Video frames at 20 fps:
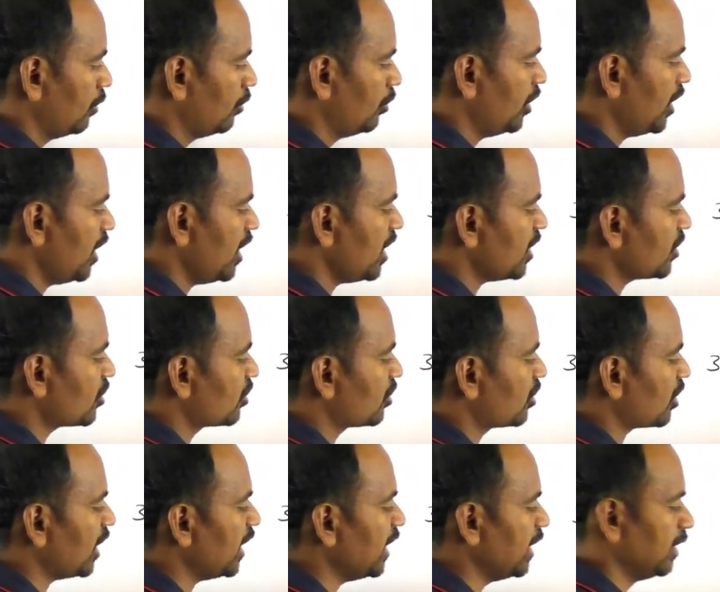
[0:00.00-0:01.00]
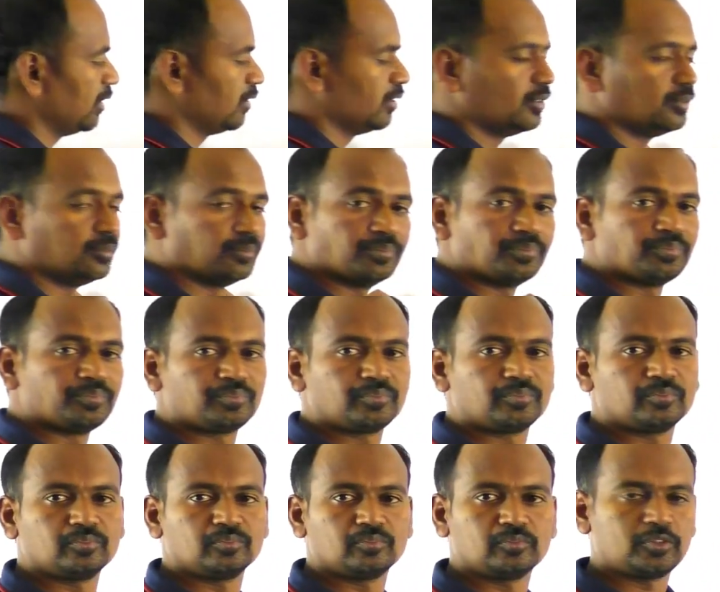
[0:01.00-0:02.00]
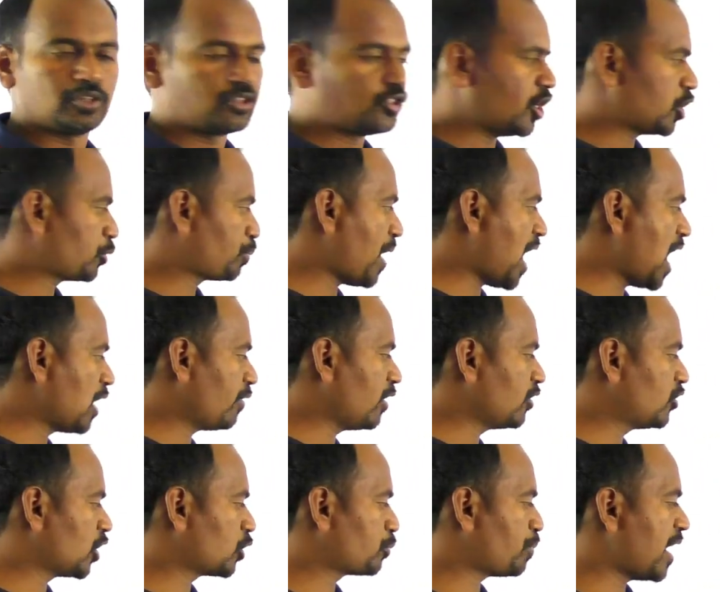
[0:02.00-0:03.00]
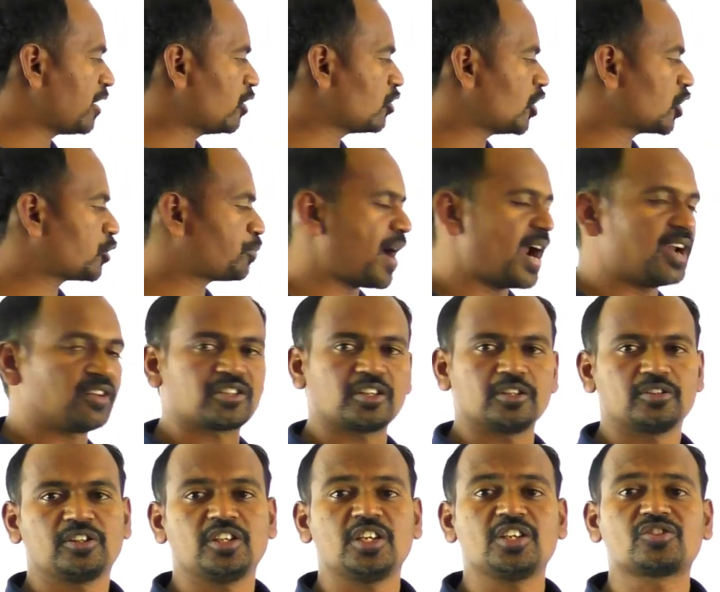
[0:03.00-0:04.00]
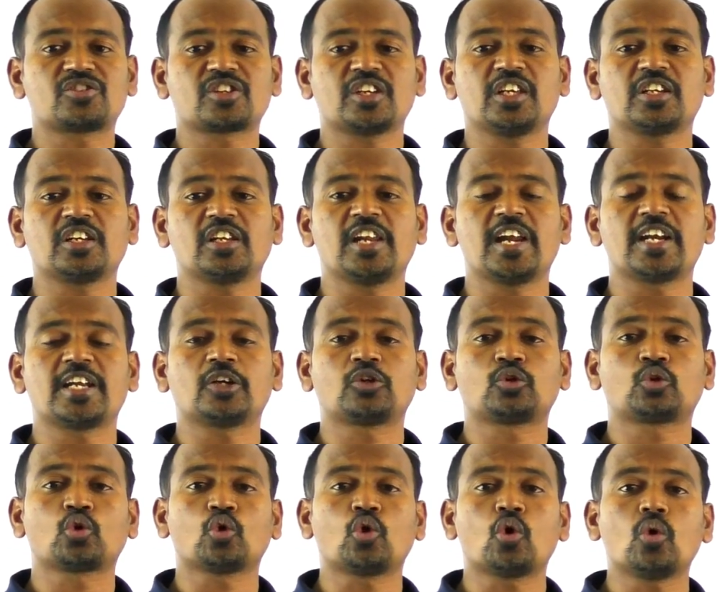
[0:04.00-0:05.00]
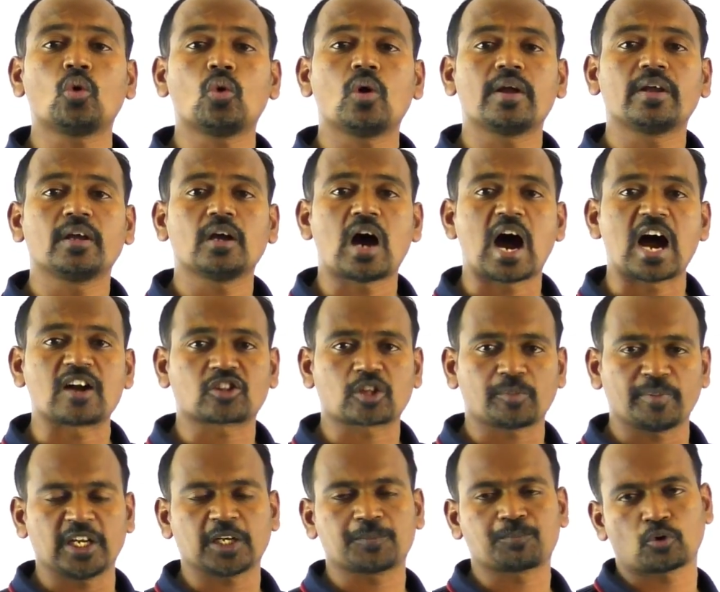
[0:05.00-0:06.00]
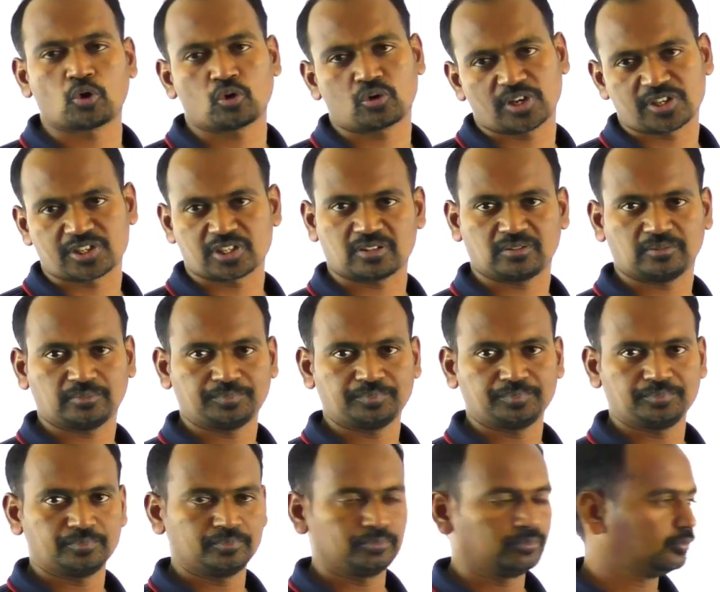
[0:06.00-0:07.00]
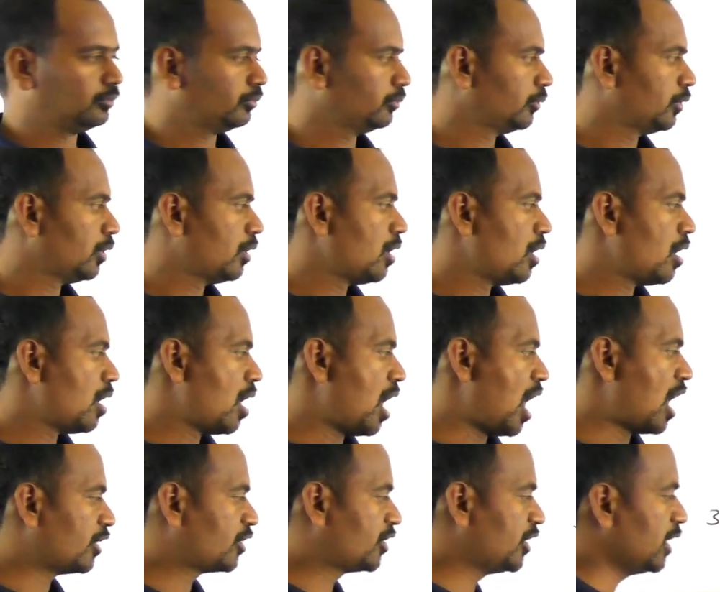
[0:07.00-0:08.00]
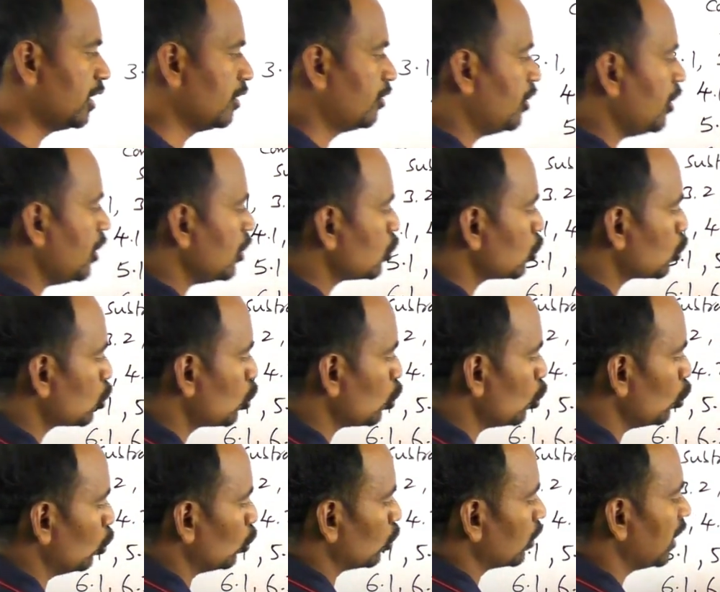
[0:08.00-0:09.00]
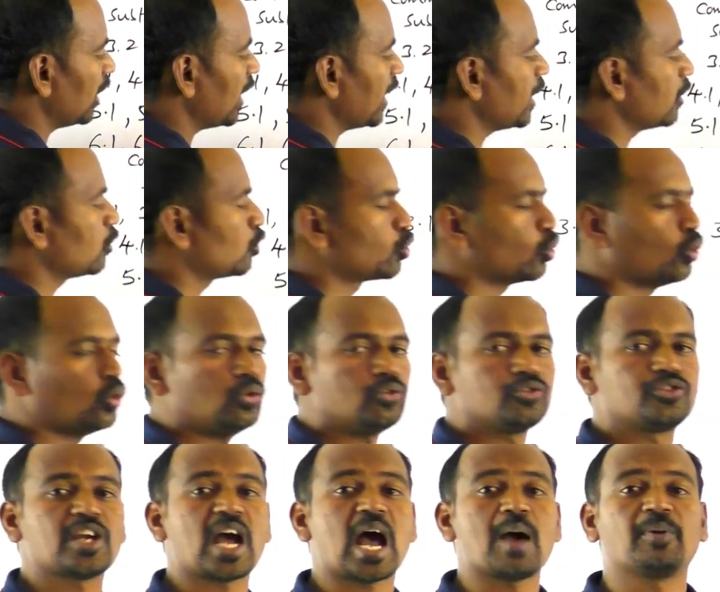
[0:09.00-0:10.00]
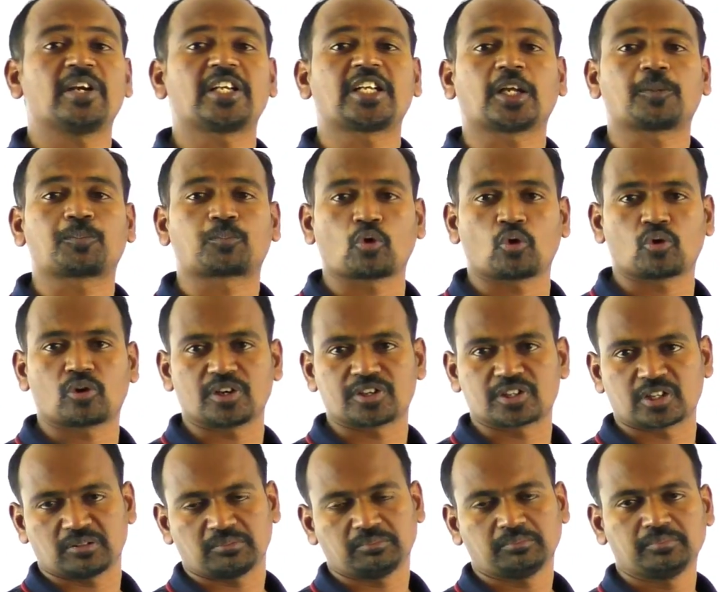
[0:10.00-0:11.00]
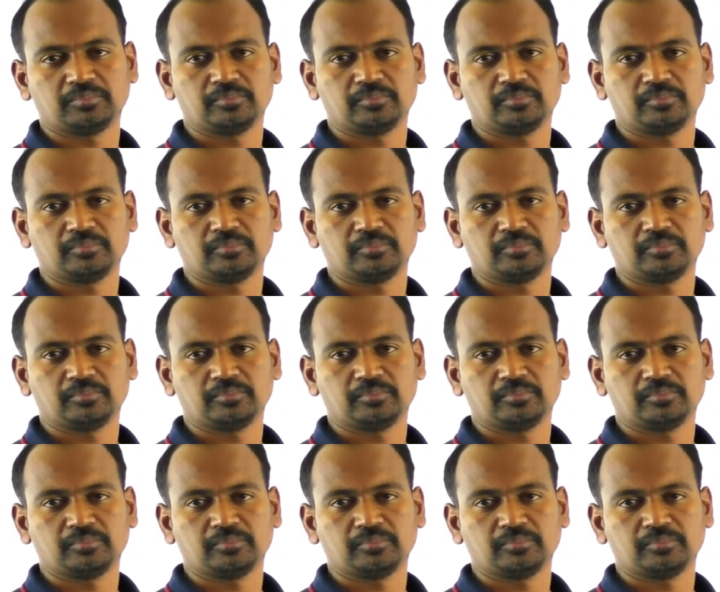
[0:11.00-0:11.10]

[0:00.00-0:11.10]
These three, 6.1, 6.2, 6.3, these three related to arithmetic progression. And here these two related to geometric progression.